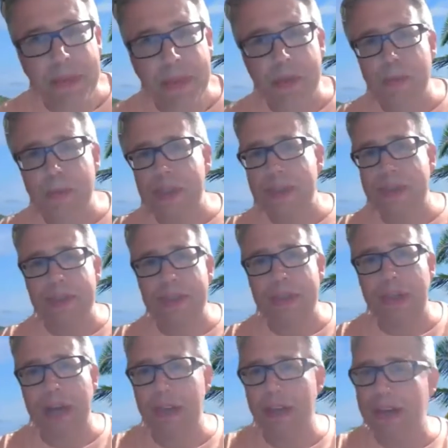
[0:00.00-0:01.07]
which is
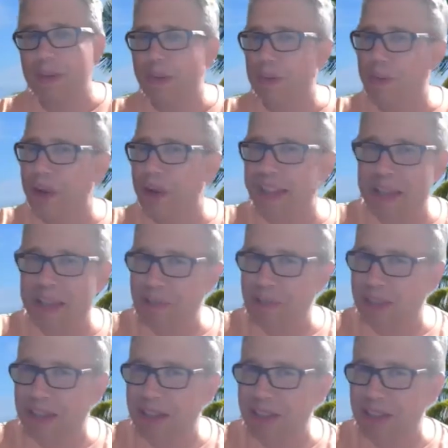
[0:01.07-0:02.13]
kind of like a train
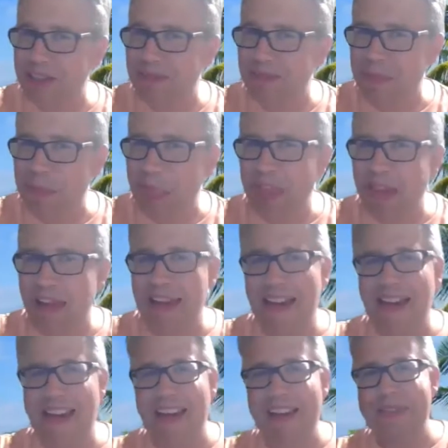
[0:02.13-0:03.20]
imitation,
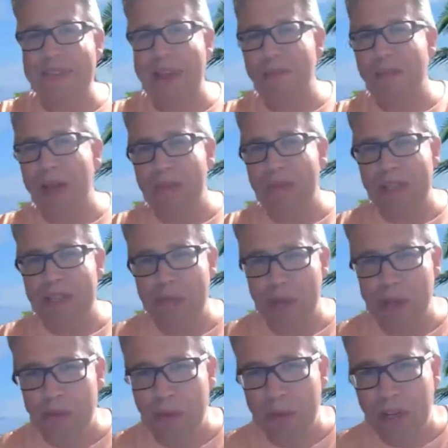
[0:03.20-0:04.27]
and at the same time it's a
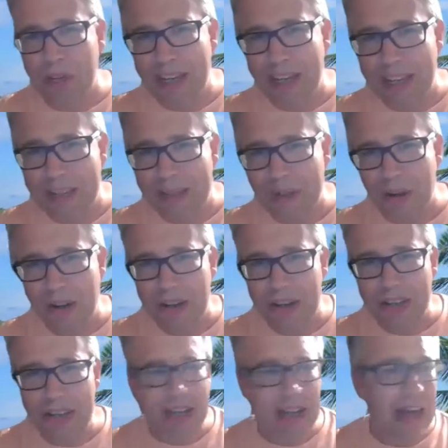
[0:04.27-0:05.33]
boogie woogie song.
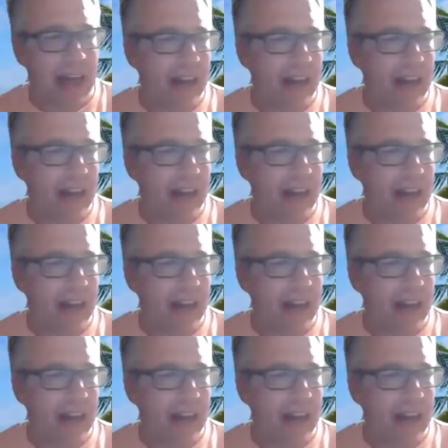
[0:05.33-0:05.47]
And I